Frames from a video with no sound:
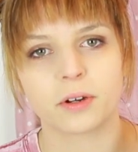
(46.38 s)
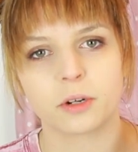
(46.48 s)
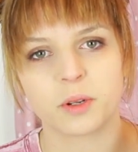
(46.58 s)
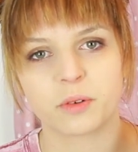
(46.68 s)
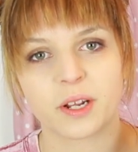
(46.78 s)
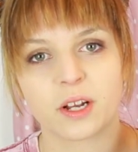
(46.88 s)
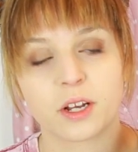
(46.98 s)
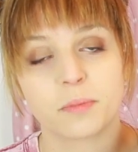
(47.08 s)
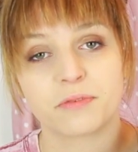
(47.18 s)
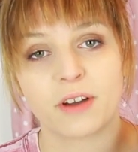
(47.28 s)
I'm gonna be reading
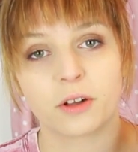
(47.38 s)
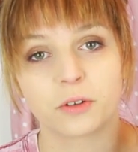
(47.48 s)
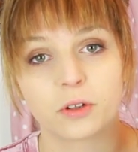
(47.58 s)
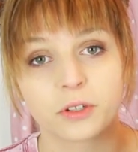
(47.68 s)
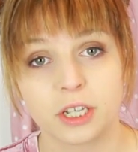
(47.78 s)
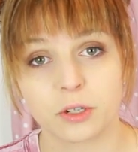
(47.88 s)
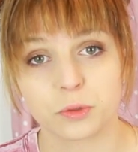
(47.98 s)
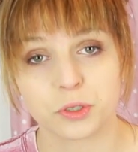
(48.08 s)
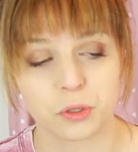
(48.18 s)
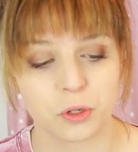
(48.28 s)
can be found on the
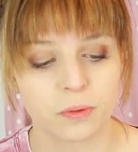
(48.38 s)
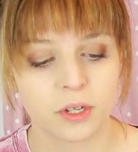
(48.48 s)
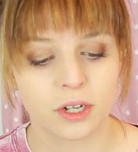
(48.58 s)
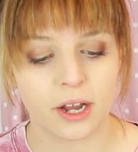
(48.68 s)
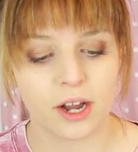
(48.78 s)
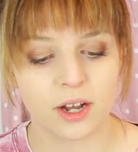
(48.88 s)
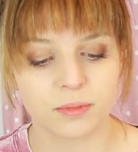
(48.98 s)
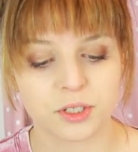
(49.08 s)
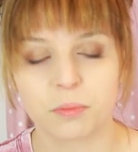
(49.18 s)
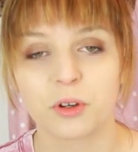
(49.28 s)
Kindle store.
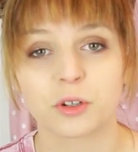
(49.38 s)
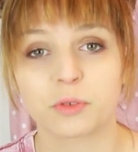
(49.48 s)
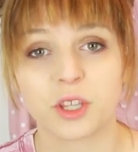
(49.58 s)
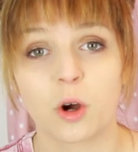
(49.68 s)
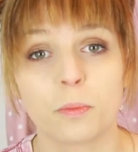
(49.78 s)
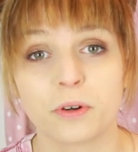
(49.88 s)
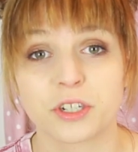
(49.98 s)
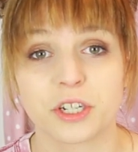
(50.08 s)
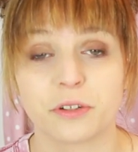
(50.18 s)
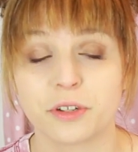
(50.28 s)
So I'm not gonna read the whole book
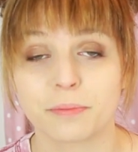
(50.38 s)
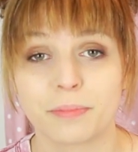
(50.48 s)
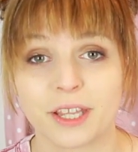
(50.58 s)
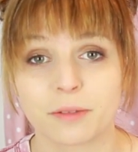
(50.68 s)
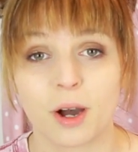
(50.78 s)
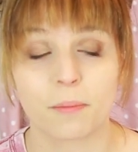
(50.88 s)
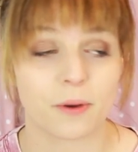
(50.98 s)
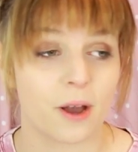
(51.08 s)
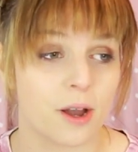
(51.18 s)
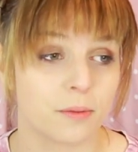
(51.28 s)
to you. You can pick them
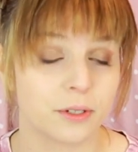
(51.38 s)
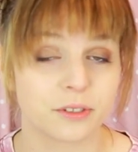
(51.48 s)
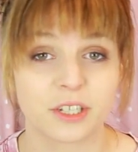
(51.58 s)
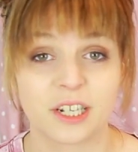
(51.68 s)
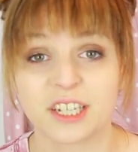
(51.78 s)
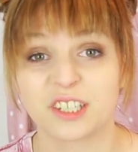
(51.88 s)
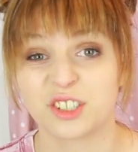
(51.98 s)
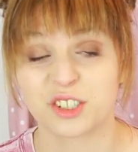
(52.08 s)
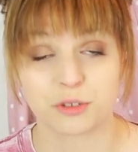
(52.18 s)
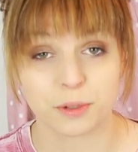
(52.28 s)
up using the link in
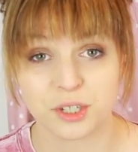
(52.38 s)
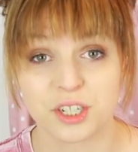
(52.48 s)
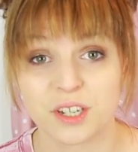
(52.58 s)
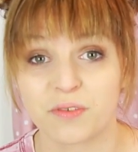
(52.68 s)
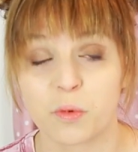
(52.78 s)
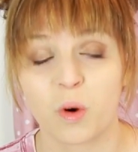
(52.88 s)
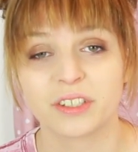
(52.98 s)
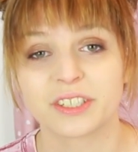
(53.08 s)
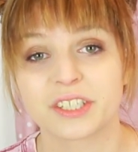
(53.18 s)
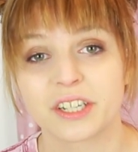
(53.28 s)
the description if you
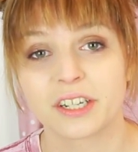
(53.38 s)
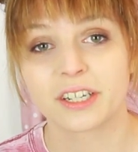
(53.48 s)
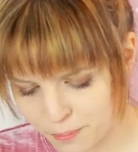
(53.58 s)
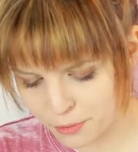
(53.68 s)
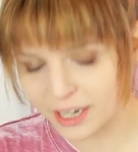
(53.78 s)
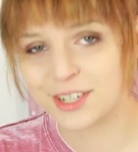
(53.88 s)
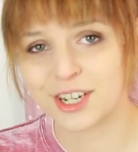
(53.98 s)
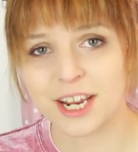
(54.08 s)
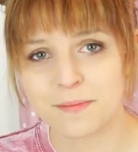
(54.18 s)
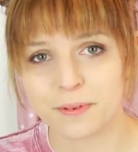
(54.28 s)
want. I think they're pretty
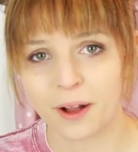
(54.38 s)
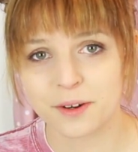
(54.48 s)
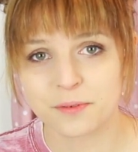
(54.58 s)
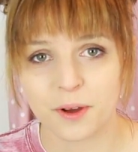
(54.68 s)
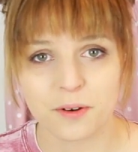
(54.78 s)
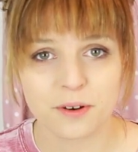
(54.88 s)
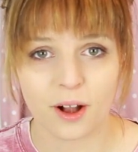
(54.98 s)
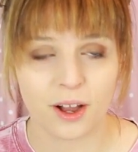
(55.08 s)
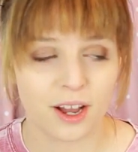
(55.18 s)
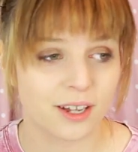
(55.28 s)
cheap, I don't know.
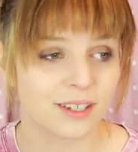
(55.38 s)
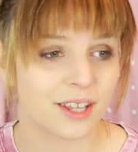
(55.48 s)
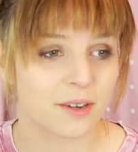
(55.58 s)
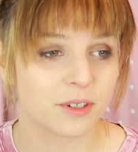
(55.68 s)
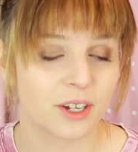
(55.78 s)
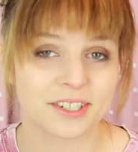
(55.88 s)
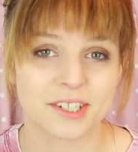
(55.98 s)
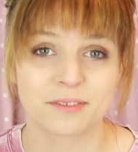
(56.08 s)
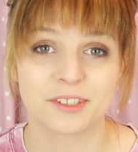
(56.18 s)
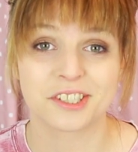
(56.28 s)
They were nice
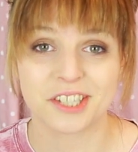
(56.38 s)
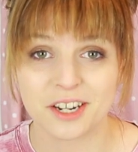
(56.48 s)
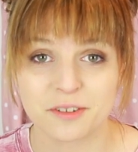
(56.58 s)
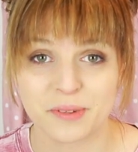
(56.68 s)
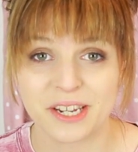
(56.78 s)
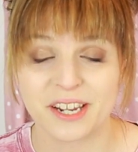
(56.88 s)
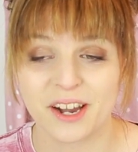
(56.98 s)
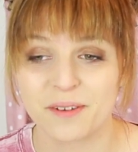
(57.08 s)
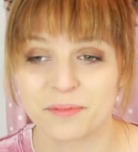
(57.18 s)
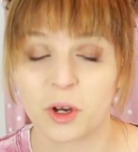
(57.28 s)
enough to send me
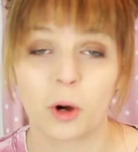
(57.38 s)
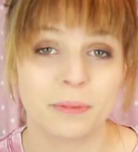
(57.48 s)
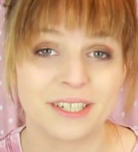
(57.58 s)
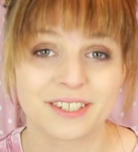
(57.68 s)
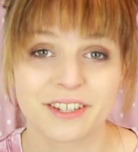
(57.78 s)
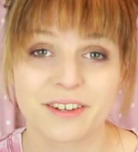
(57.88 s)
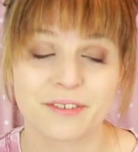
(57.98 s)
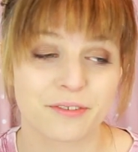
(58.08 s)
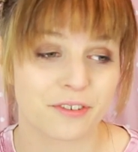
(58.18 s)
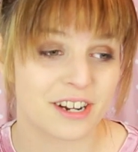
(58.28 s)
copies
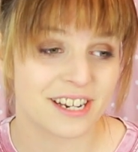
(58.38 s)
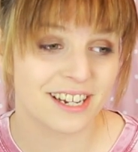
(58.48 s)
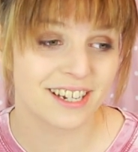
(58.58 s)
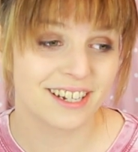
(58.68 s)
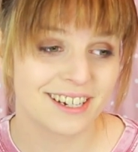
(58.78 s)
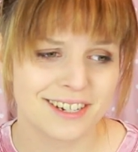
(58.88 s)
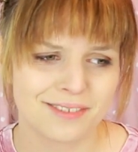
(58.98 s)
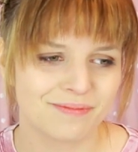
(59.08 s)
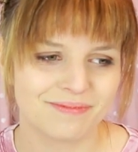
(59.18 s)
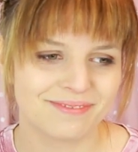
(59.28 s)
for free.
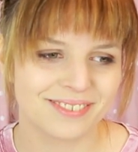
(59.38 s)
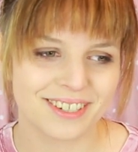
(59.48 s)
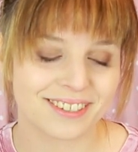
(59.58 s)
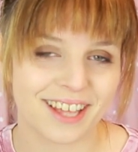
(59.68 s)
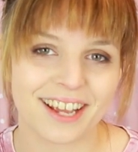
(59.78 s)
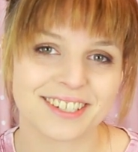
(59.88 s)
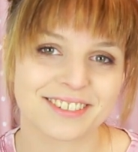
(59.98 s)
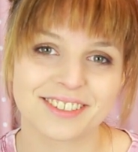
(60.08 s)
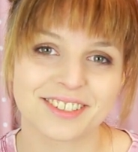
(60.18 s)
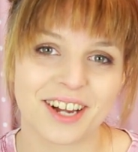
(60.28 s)

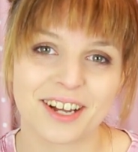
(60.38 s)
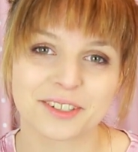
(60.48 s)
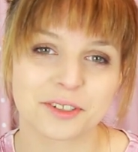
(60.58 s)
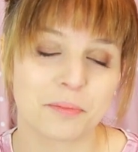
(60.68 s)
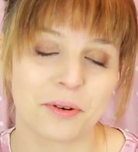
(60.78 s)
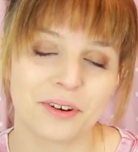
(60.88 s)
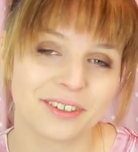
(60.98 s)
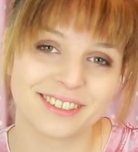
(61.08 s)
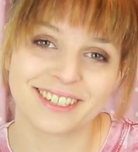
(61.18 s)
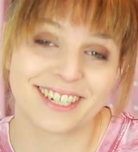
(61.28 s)
Thanks for the dinosaur
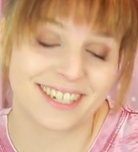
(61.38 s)
porn.